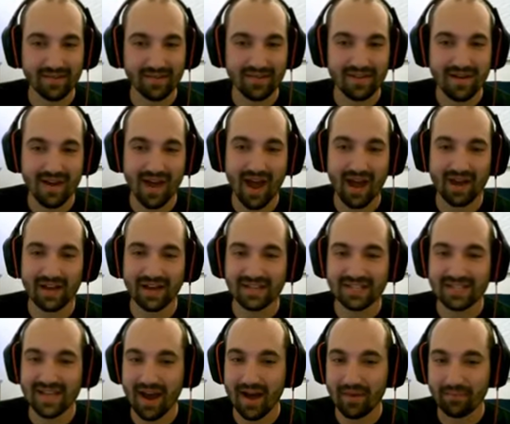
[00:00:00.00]
not a
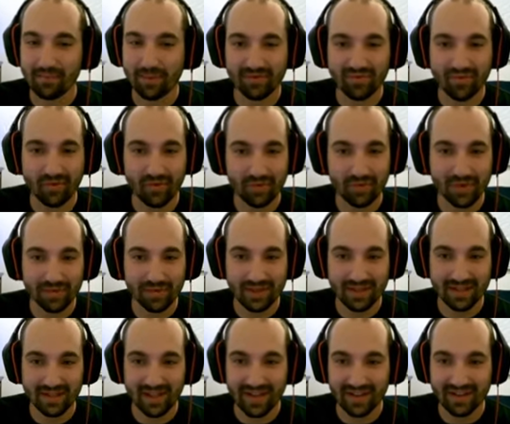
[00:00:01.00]
top performing
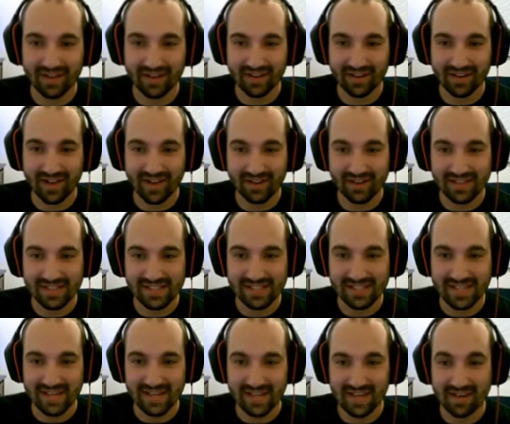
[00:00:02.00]
mid laner in
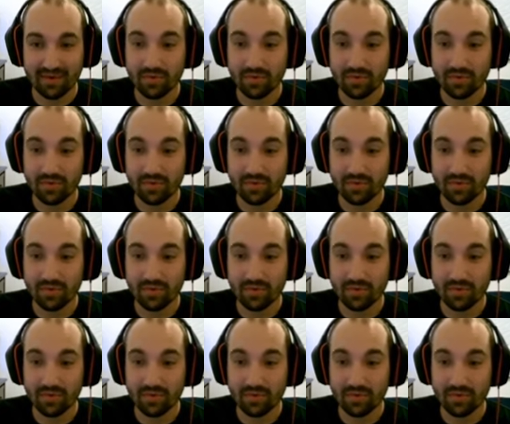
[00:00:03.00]
LEC.